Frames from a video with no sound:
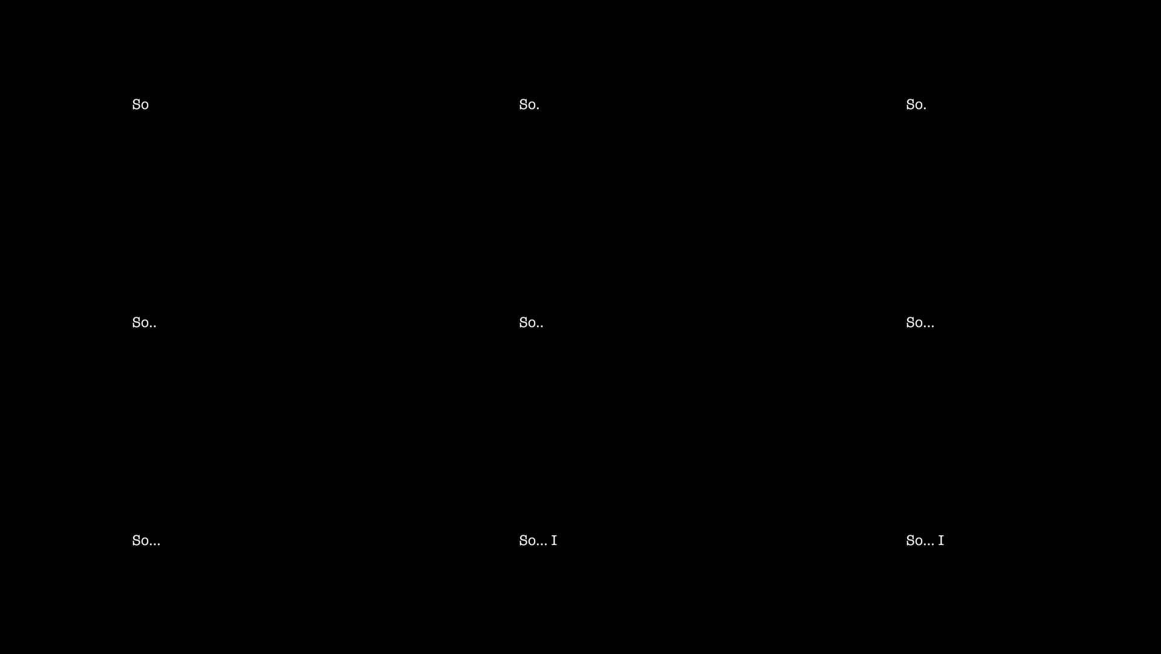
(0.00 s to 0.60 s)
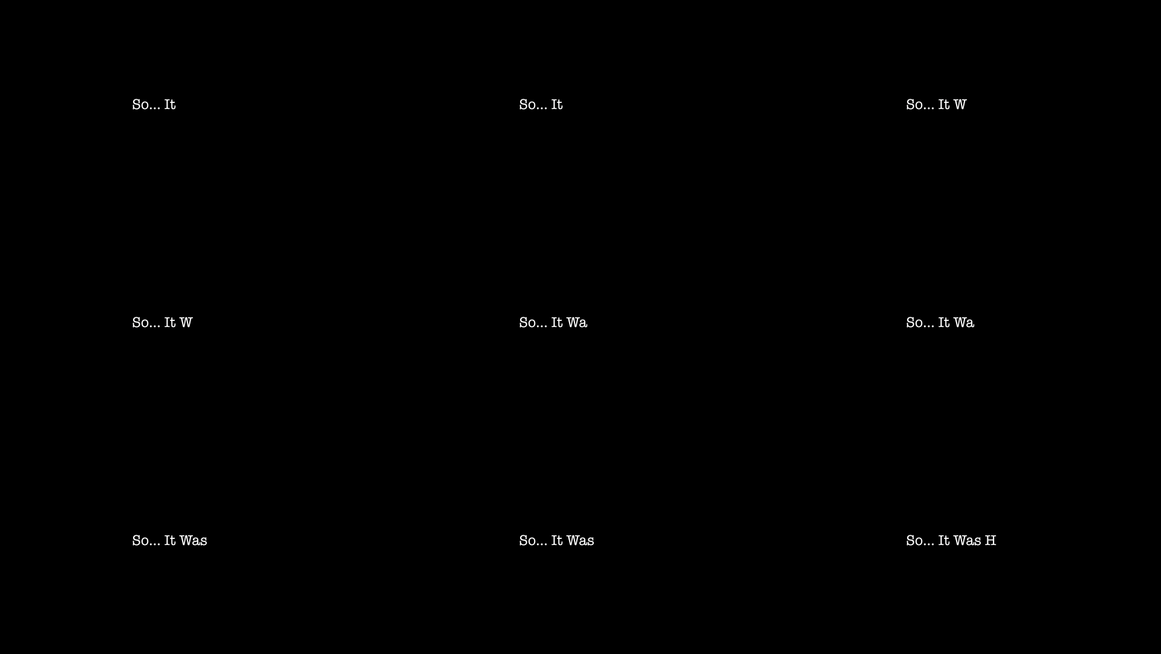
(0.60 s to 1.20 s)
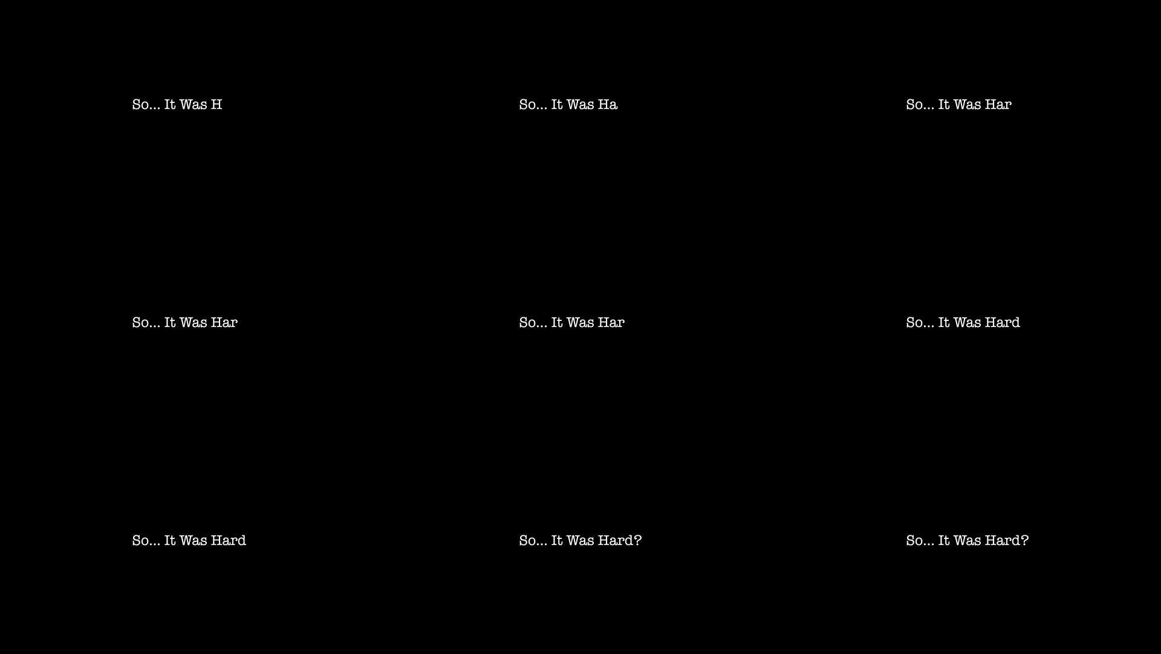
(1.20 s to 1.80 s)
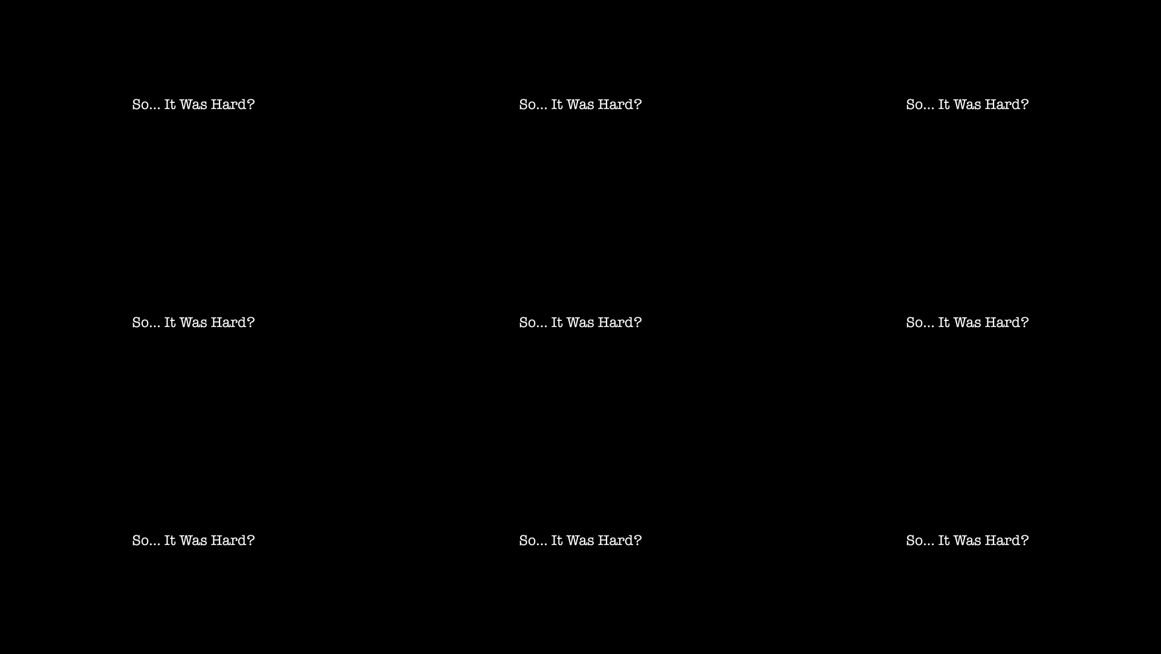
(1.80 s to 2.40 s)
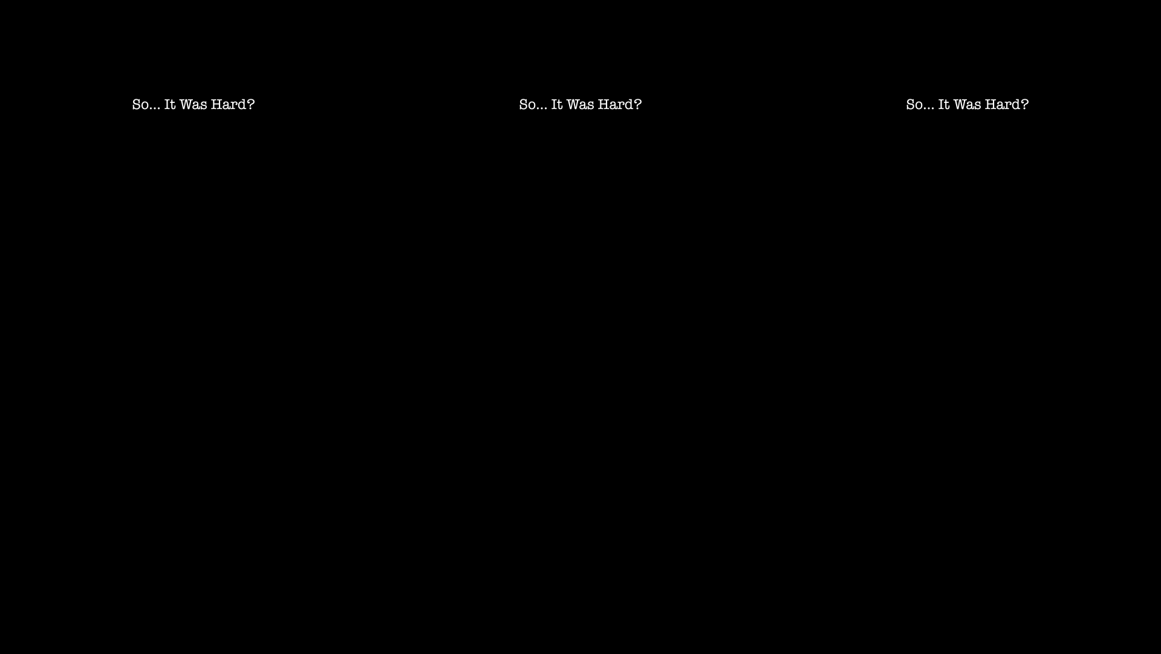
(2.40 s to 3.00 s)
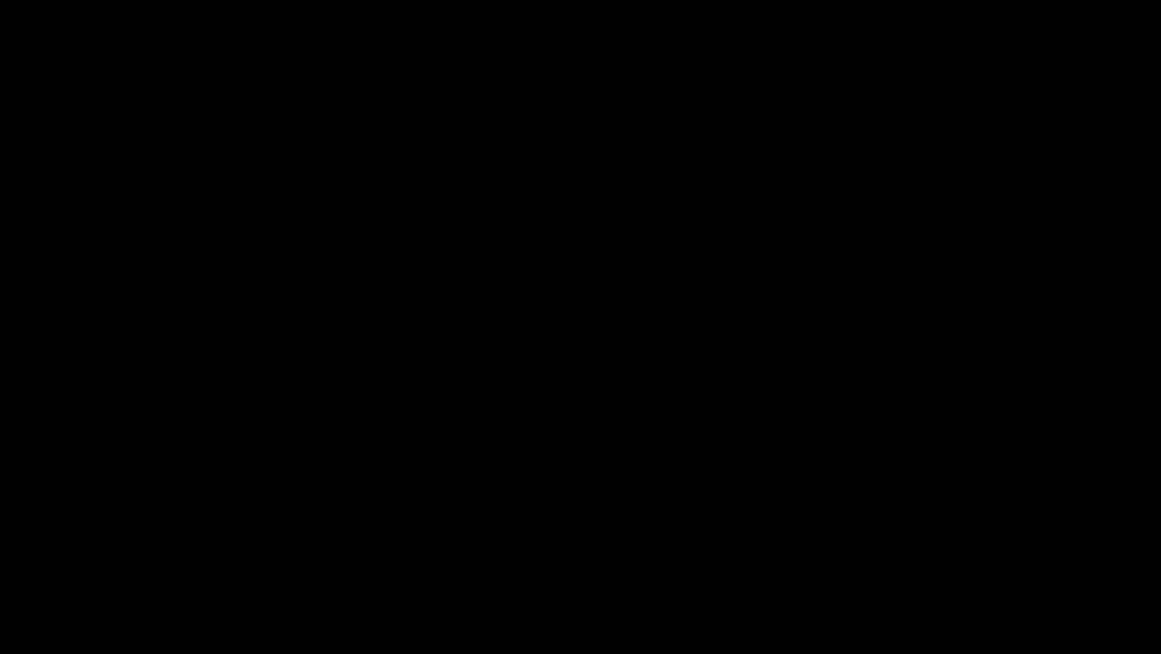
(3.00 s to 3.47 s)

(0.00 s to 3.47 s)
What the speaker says: Nobody's mouth can be seen.